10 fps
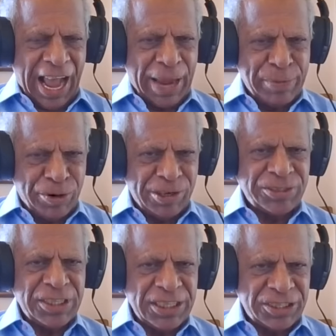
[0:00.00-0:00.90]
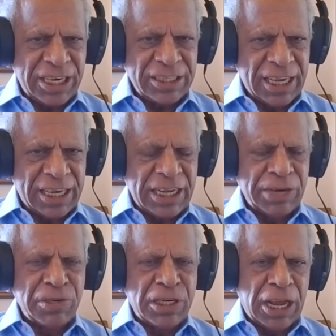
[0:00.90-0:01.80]
I'm not suggesting that
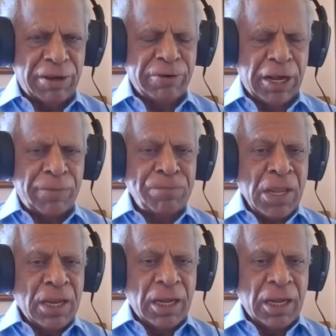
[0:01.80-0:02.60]
they would have,